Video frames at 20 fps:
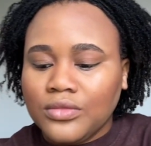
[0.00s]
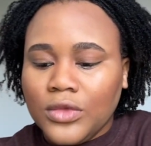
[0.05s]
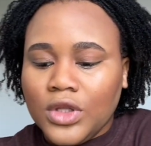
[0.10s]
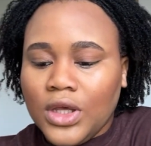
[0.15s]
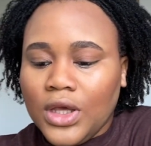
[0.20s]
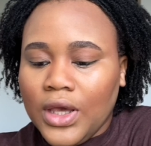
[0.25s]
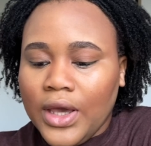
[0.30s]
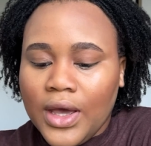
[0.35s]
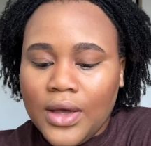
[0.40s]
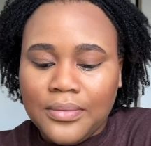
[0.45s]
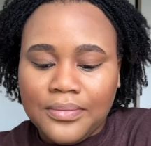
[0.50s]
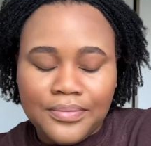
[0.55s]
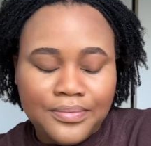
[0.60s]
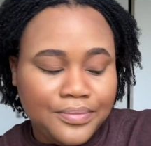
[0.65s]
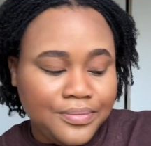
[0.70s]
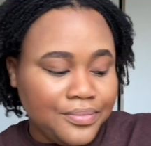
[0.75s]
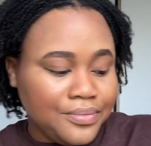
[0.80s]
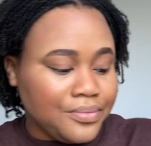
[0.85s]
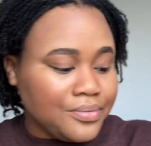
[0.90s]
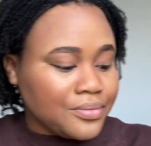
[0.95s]
yeah,
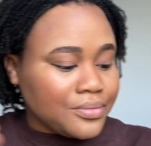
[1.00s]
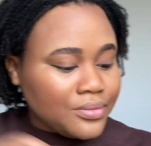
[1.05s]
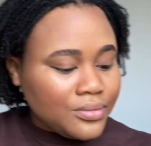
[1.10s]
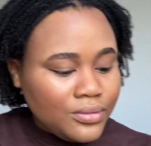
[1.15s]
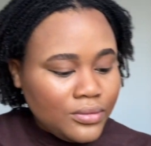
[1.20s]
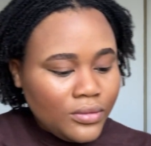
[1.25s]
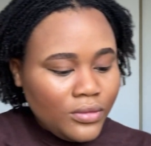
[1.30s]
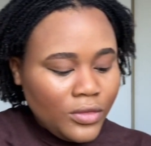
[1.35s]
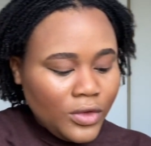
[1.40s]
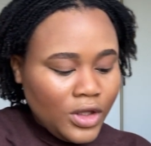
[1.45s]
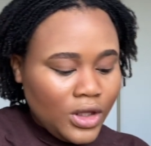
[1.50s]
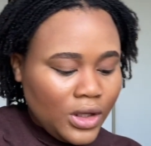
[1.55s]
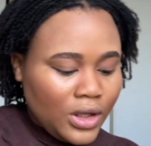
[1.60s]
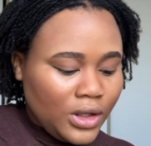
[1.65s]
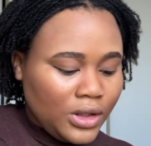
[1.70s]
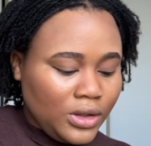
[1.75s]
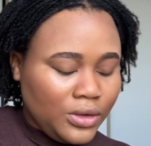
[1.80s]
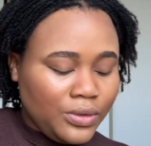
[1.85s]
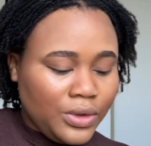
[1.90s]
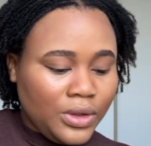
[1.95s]

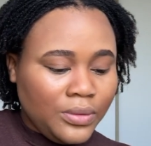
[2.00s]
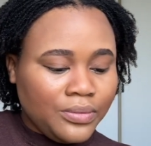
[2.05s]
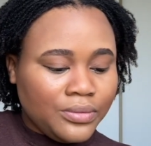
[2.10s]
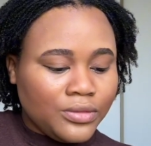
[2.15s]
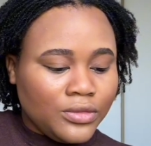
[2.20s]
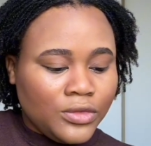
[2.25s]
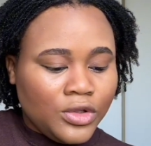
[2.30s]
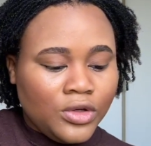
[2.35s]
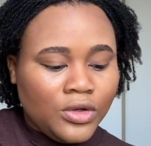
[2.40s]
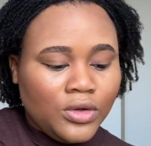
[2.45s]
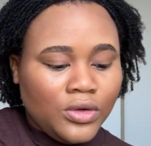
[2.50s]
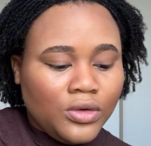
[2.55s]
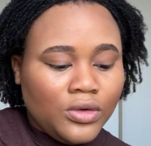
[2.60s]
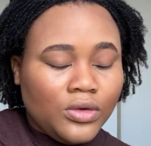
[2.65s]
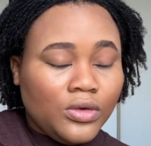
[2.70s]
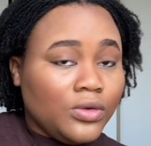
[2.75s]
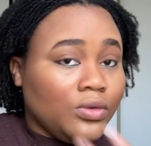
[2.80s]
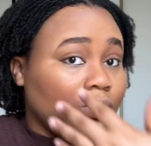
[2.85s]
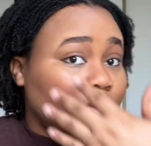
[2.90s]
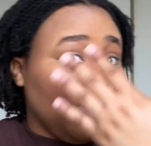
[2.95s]
anyway,
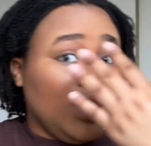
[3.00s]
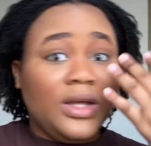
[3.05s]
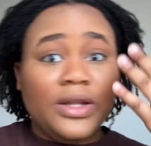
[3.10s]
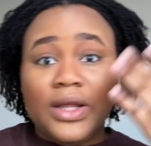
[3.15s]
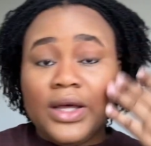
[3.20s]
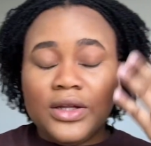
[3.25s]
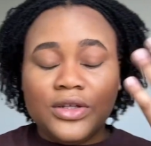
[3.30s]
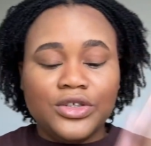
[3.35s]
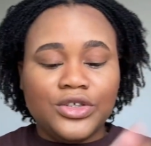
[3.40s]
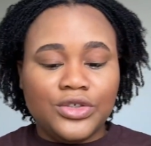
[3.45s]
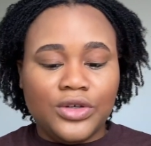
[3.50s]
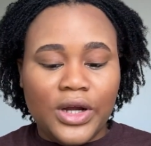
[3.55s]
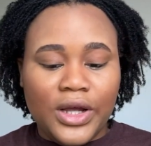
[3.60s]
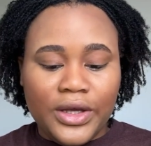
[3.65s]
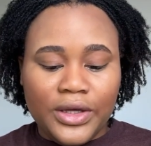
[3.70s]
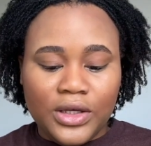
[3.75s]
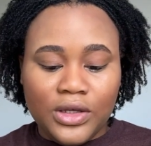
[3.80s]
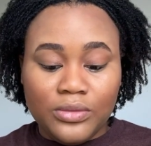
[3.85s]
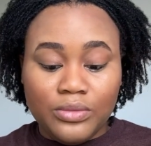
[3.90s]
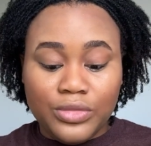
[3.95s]
we'll let that dry
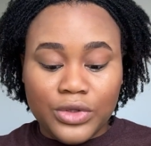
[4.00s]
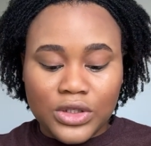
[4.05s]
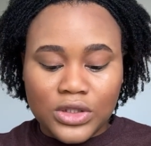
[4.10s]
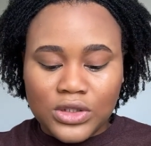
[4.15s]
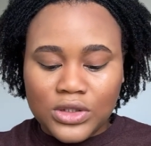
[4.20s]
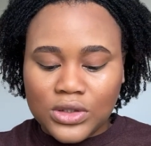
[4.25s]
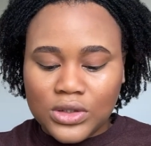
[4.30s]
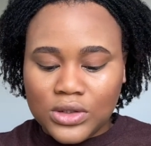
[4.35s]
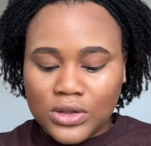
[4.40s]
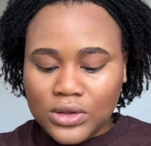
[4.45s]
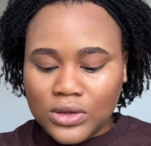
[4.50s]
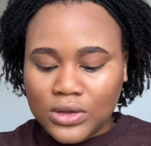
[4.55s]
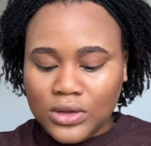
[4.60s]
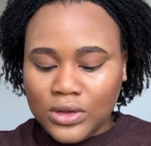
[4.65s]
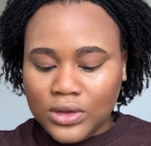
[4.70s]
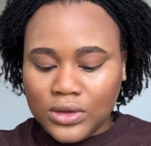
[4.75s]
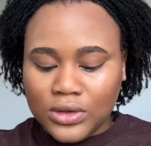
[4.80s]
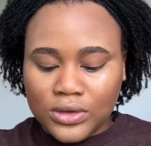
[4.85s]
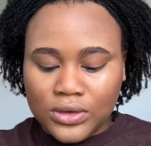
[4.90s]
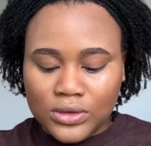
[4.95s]
a bit,
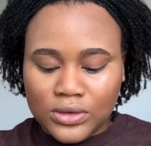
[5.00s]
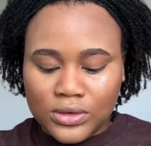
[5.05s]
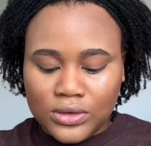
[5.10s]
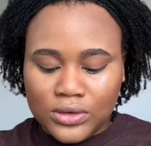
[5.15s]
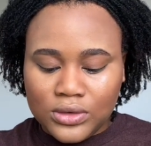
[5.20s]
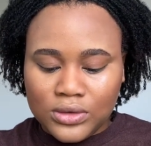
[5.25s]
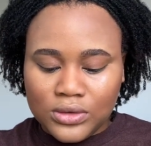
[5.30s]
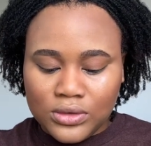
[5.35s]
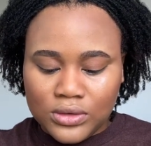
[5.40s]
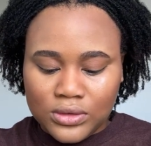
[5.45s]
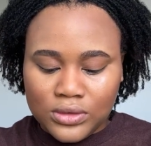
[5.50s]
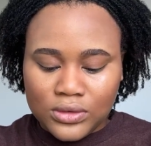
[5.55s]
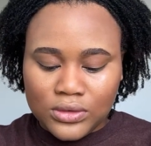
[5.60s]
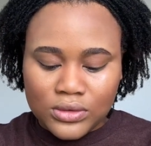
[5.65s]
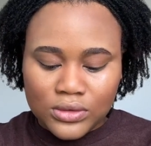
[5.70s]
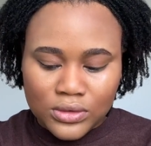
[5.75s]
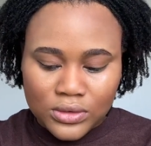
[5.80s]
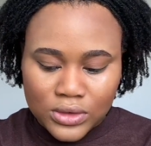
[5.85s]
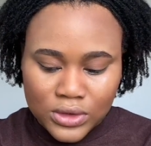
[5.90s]
and